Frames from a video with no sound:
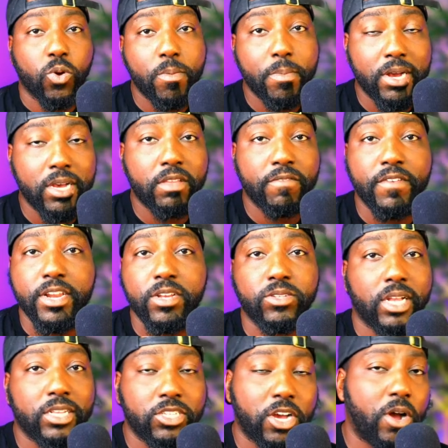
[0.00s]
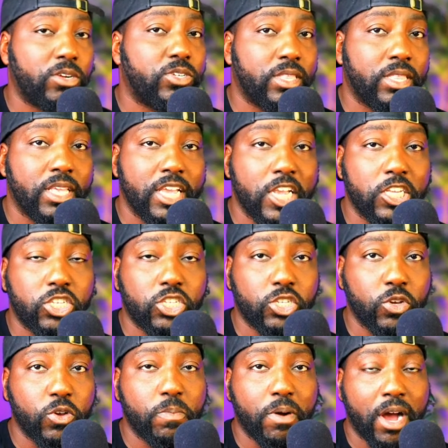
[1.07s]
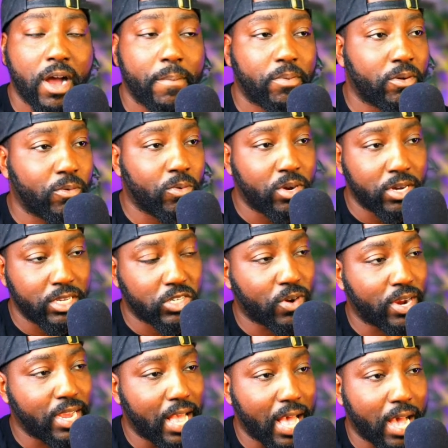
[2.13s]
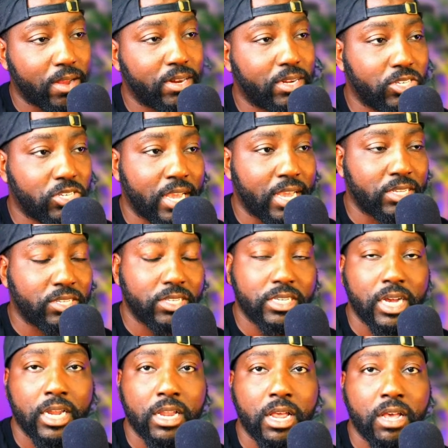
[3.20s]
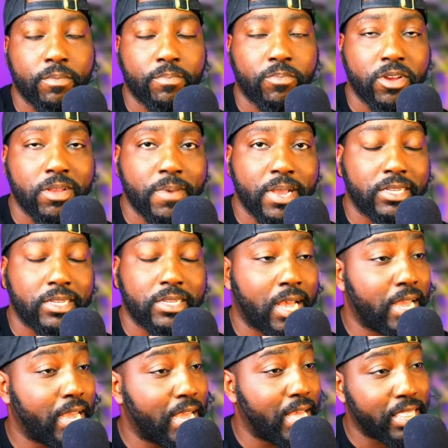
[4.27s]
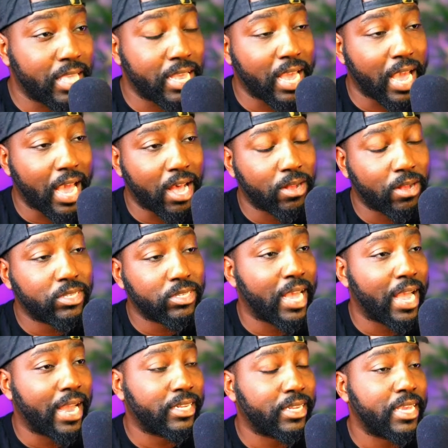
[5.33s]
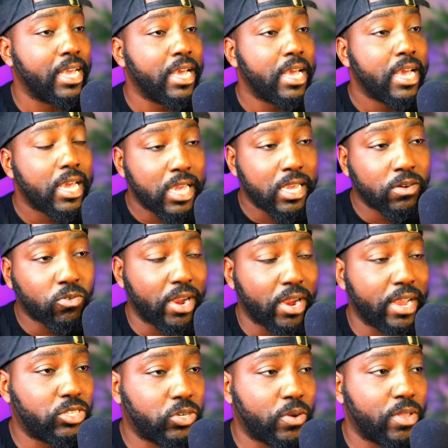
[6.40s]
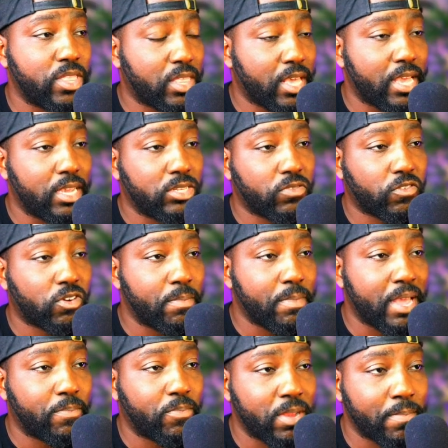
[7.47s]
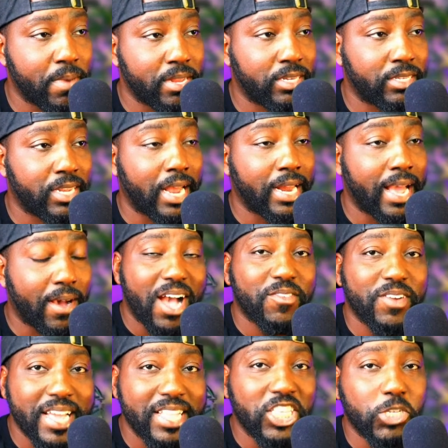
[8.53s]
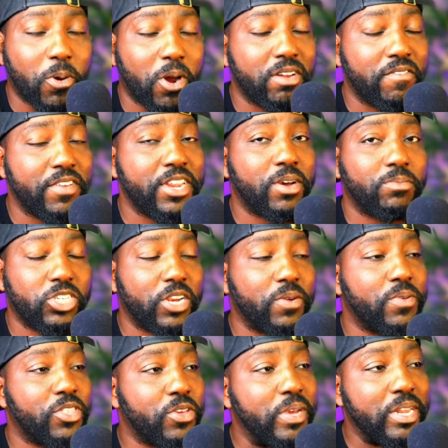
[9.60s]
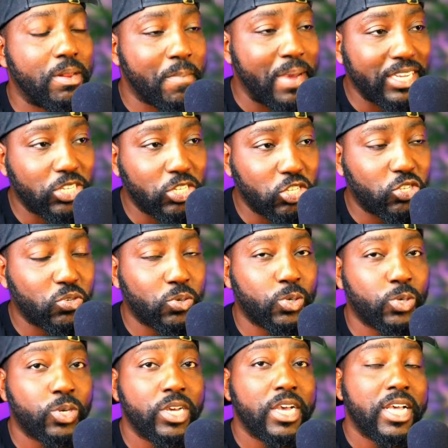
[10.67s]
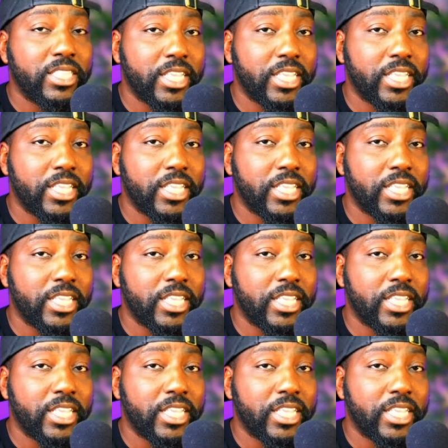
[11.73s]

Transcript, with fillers: So on my other videos, I taught you these two popular ones, right? How to change the color of a pre-made design, and then how to actually erase certain things from a pre-made design. However, in this part of the video, I'm sharing with you an amazing tool